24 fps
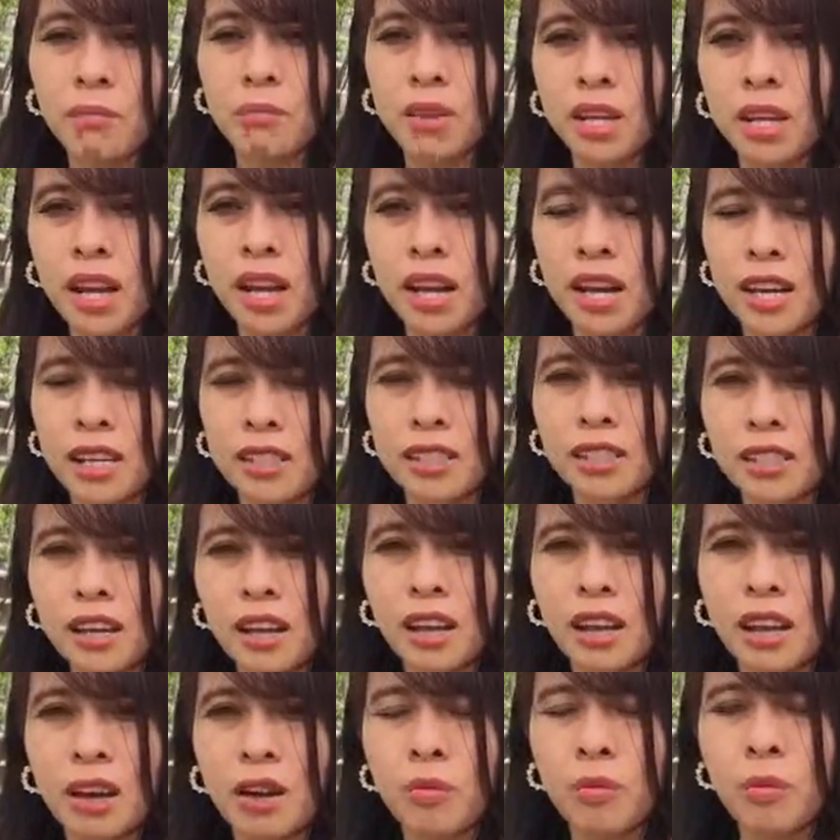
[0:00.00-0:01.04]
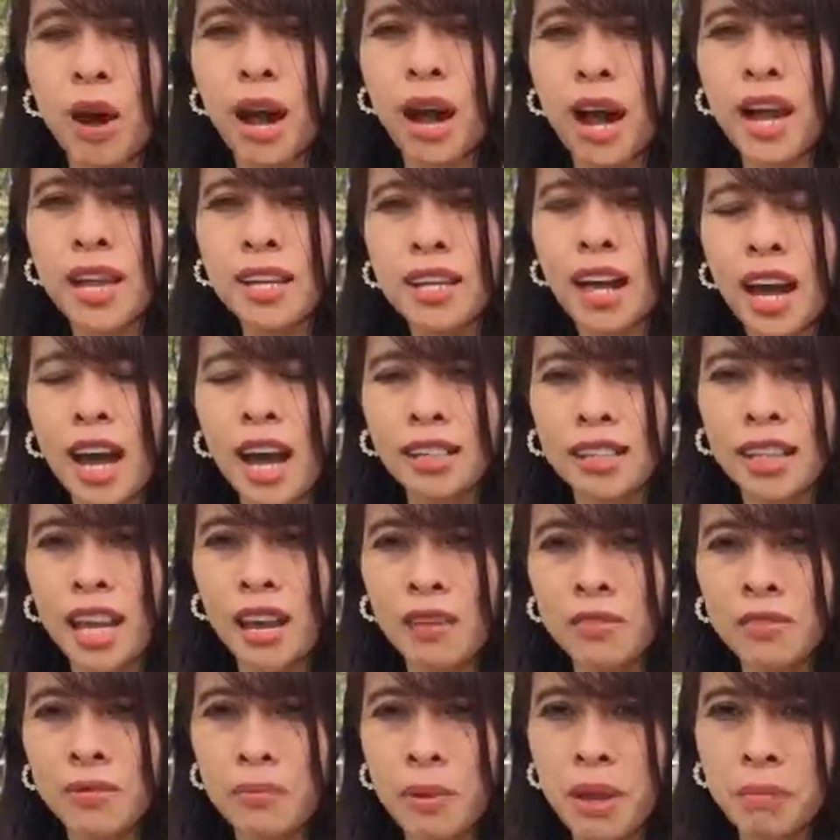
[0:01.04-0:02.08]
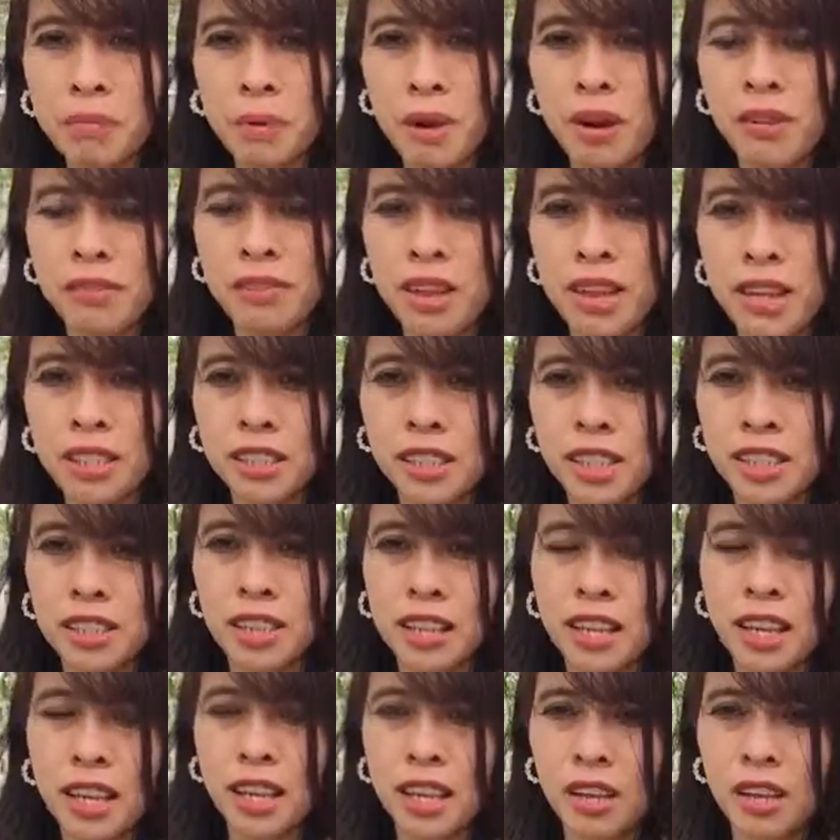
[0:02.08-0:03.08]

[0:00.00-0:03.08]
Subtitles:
Because why God gave people a vision